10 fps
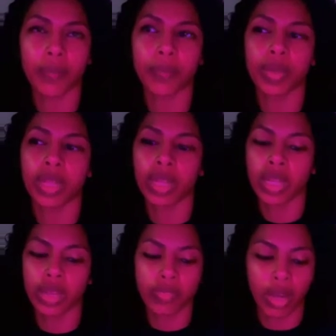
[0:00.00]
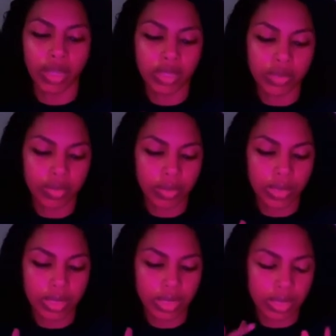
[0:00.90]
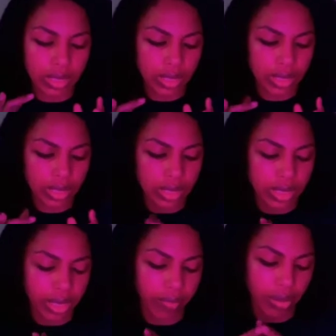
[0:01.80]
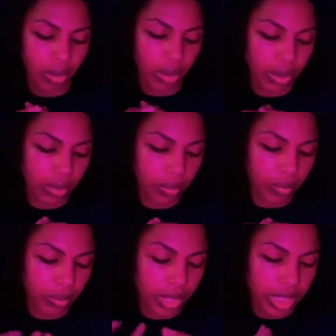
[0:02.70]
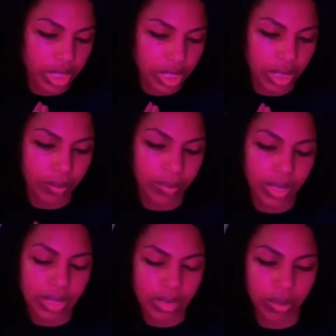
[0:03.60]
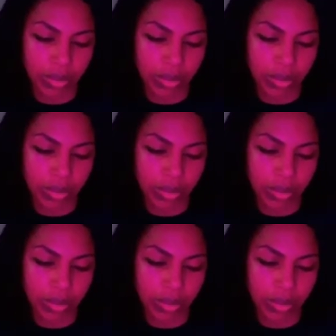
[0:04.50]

but for others of you this is heavy on relationship, intimate